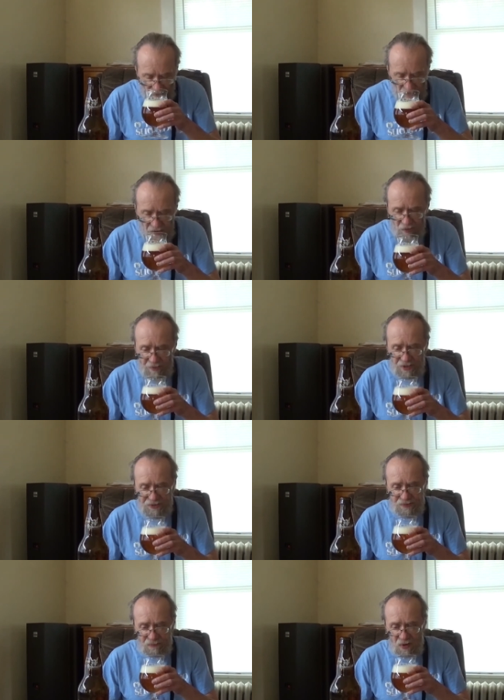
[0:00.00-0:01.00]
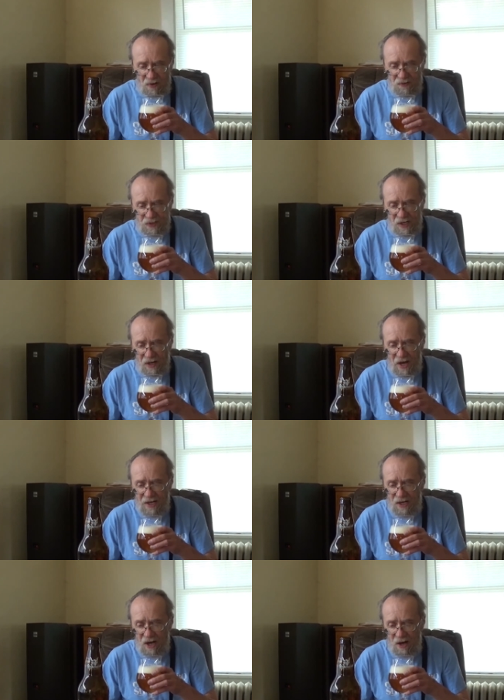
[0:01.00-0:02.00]
little bit of some malts, like a
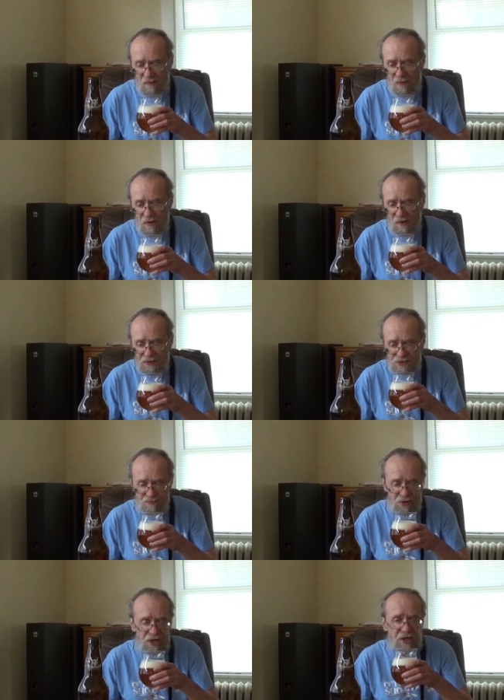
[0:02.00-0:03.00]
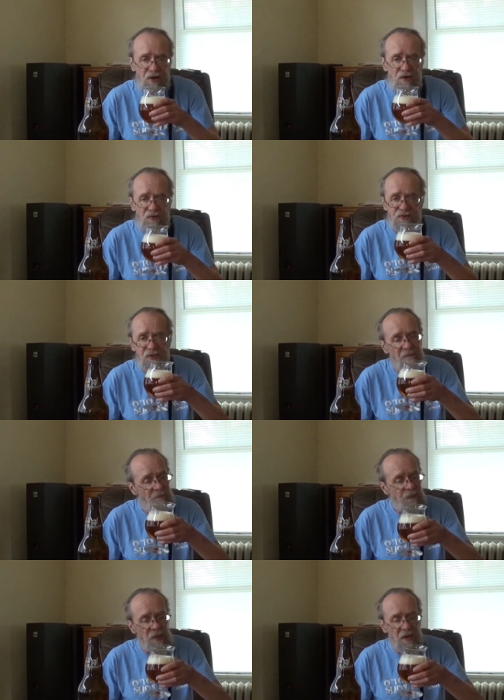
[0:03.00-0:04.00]
light caramel and some bready notes.
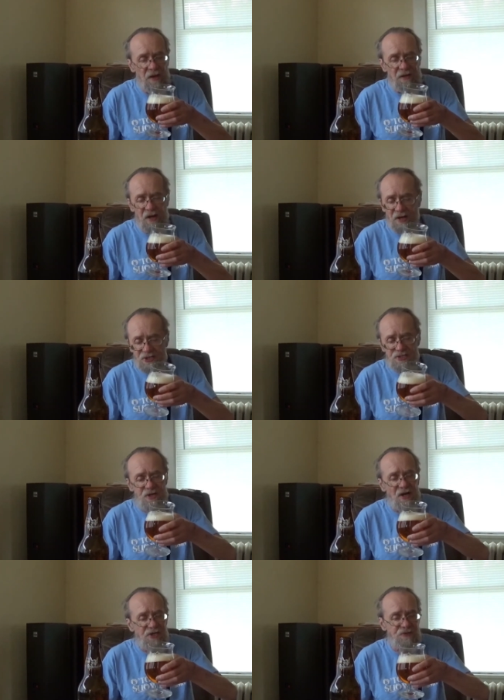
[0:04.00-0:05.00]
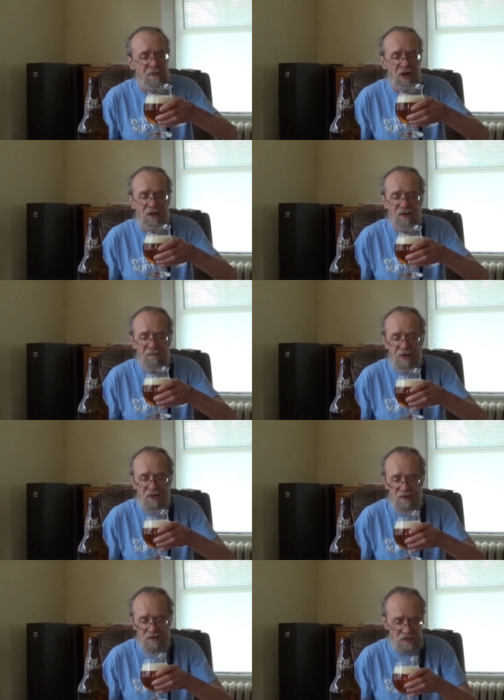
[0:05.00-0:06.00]
Nice, nice smelling
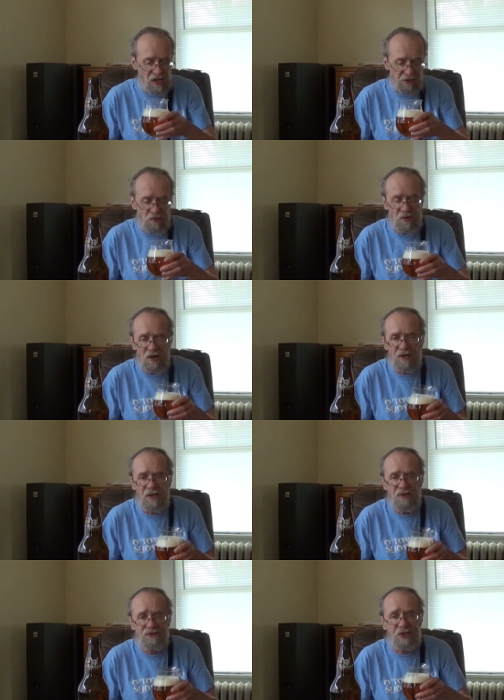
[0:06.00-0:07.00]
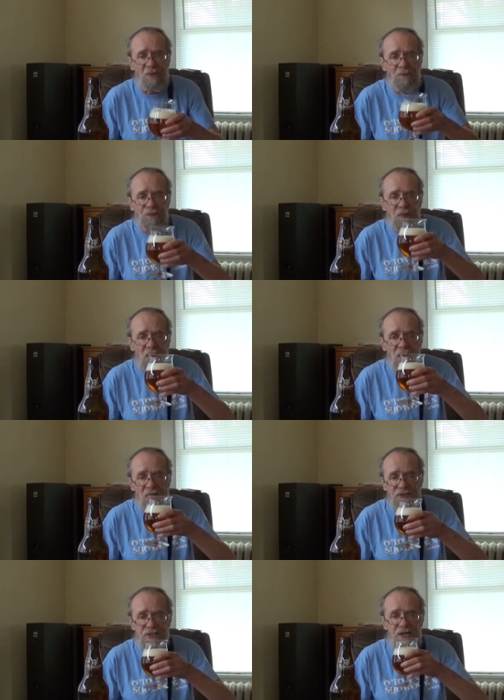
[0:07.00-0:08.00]
beer. There's a lot going on here, so
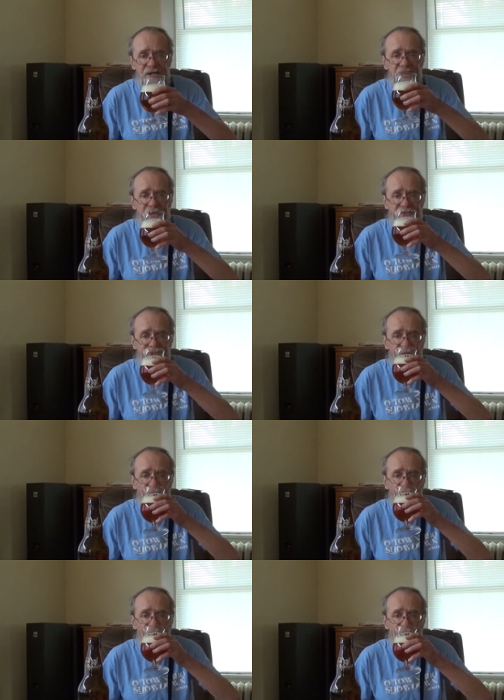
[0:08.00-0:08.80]
let's get a taste.